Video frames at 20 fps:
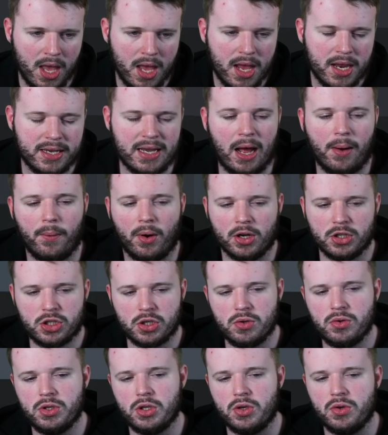Now, I do
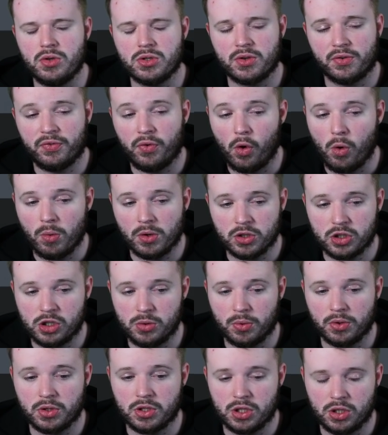use the
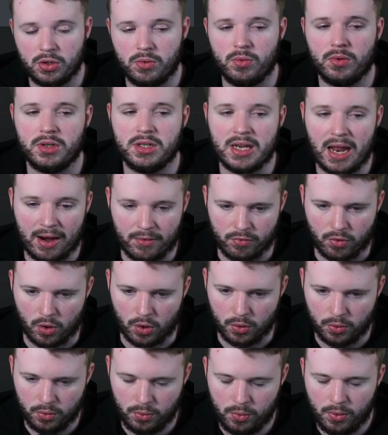4-1-2-1-2
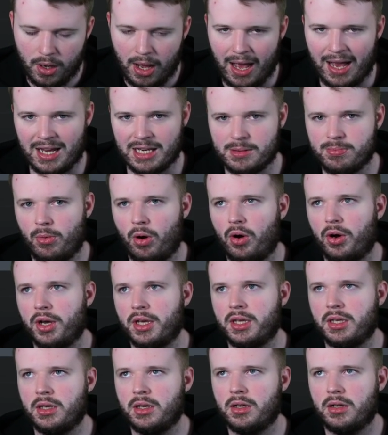narrow as my
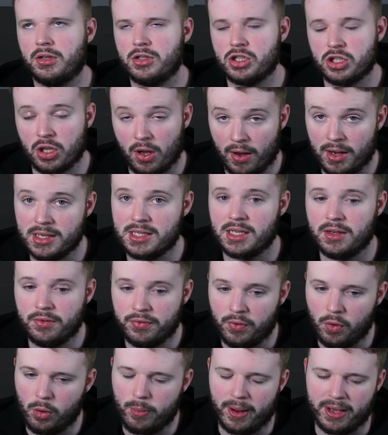starting
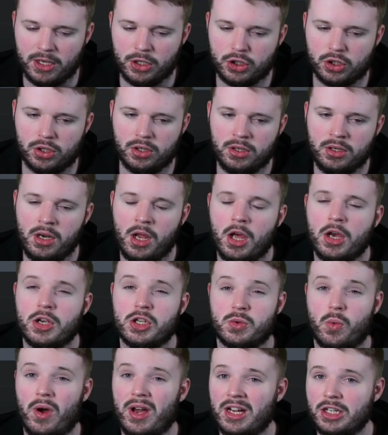formation. So
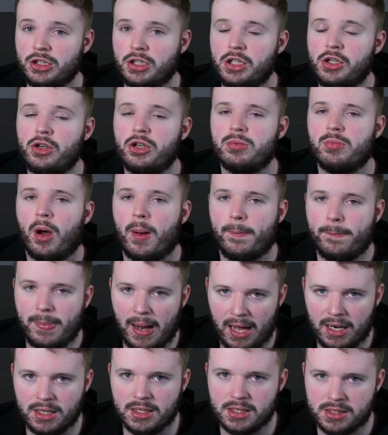I actually use my
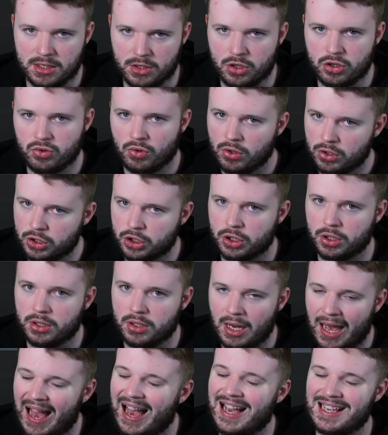balanced instruction
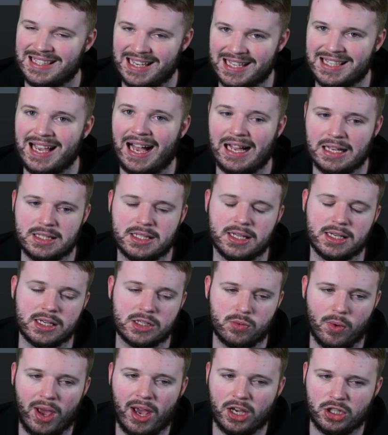as a tactic.
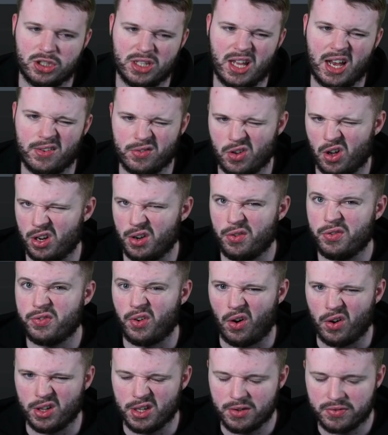So I actually have kind of
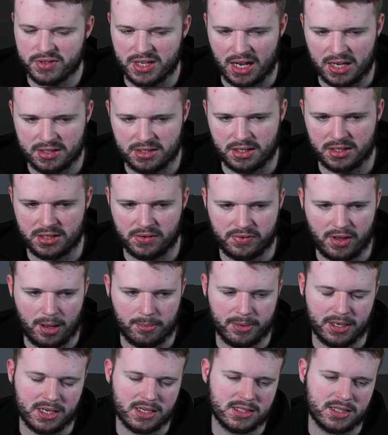5 tactics, if that
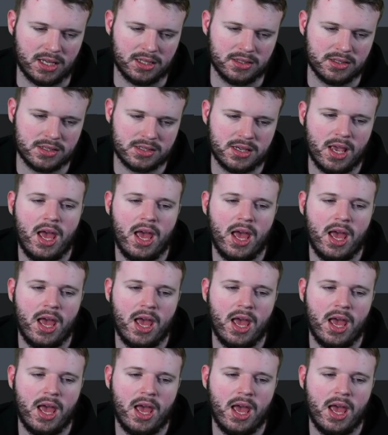makes sense.